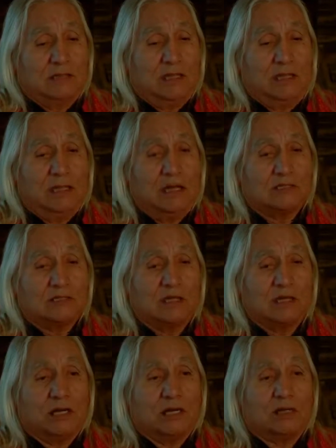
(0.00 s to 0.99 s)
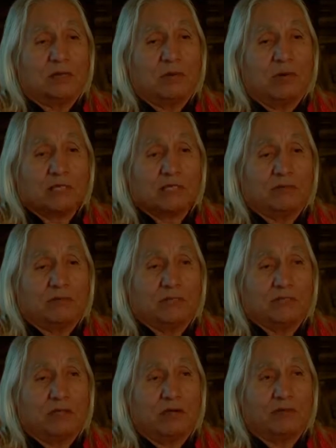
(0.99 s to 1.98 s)
Inyan took other parts of
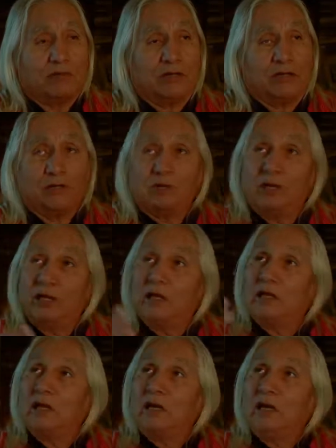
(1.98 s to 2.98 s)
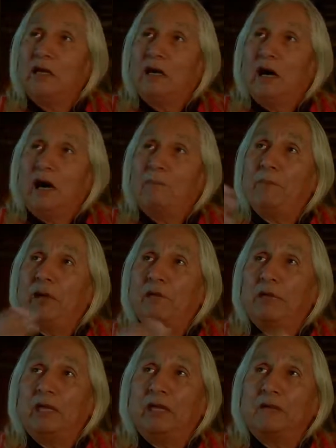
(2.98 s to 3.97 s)
itself and created
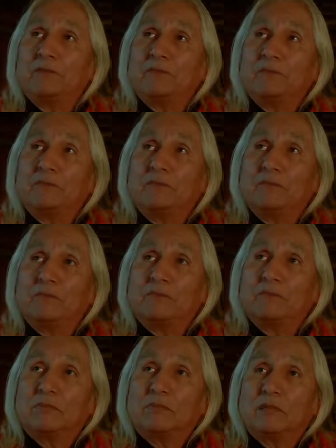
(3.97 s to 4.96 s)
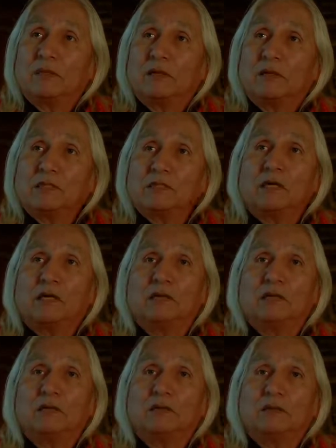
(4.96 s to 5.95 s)
Apewi, the sun,
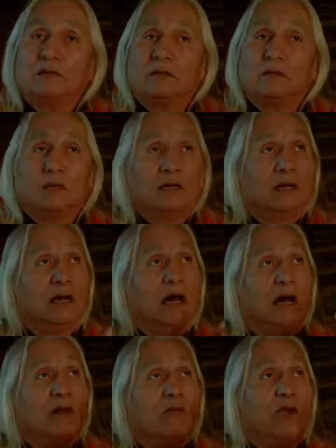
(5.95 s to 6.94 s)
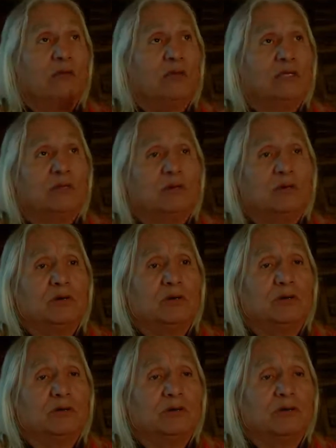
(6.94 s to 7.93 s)
Hawewi, the
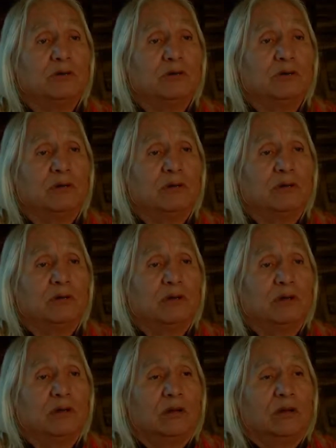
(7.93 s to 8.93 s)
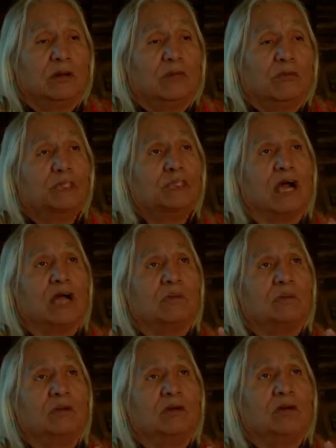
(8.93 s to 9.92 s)
moon,
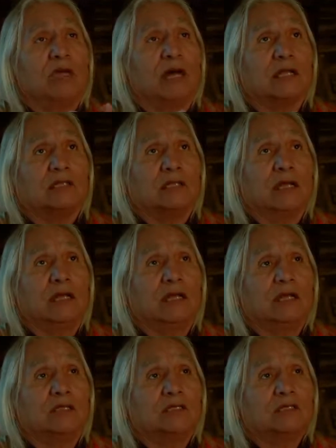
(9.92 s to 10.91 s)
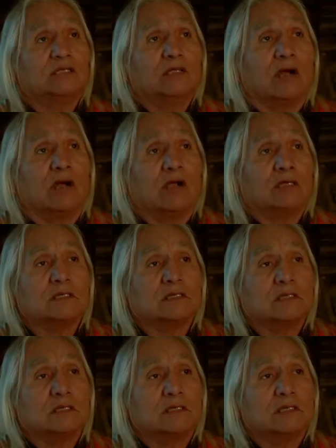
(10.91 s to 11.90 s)
Wichachpi Oyate, the
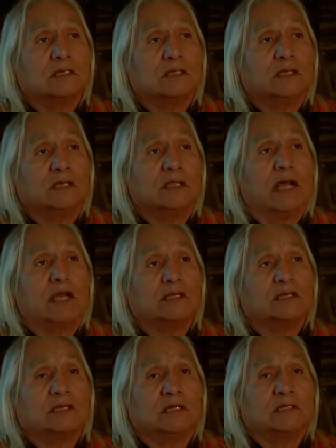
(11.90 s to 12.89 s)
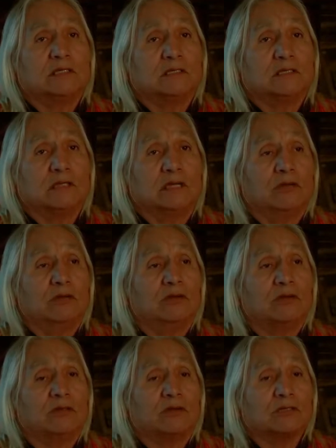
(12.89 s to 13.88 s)
stars, the galaxies, the
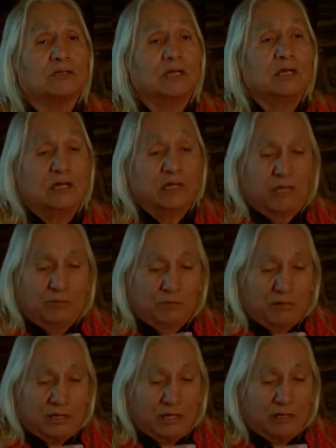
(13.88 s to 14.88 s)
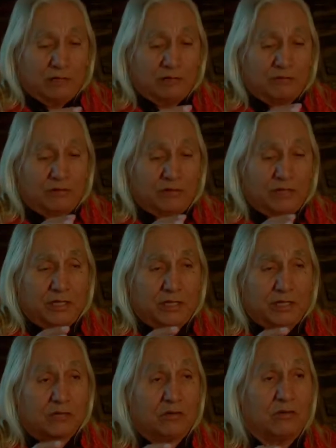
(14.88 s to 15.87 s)
universe, and put everything
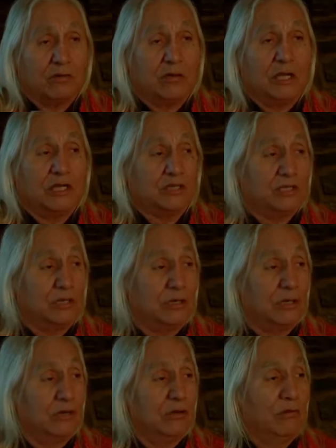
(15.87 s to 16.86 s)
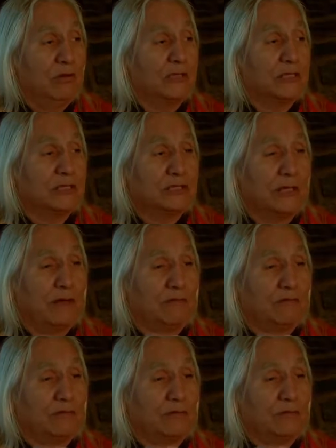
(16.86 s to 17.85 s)
in correlation with
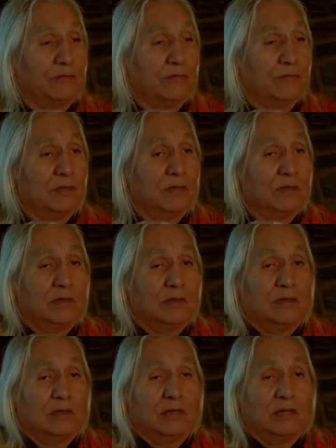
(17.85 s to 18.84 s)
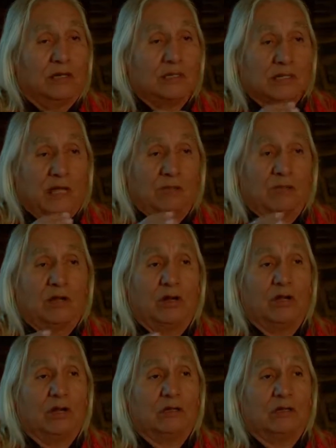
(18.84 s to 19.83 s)
itself. And time went
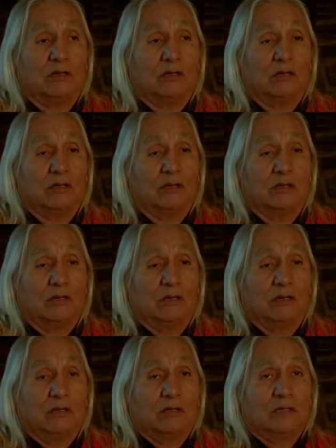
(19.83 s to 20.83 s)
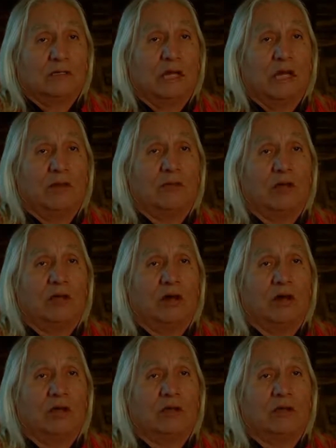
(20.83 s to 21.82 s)
on. Time went
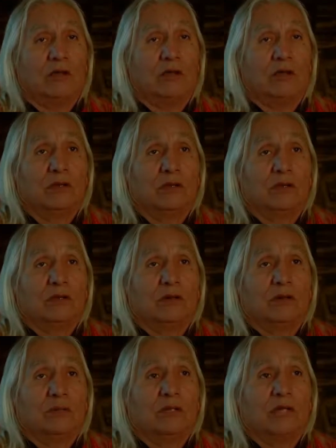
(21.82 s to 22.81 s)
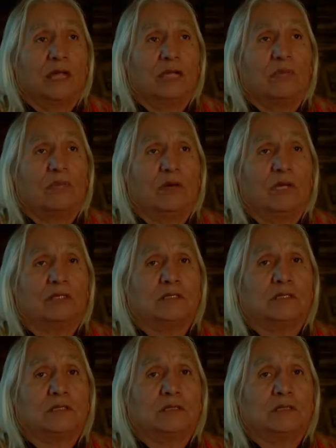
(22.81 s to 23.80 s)
on. But at a point,
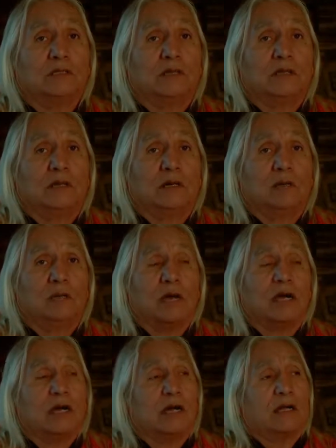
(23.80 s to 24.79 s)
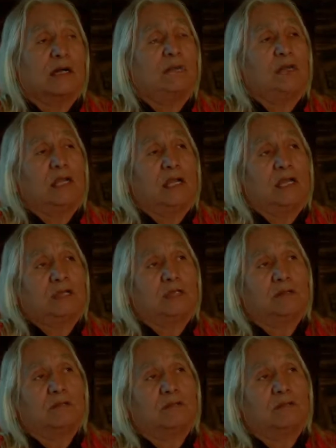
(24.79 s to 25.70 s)
Maka complained.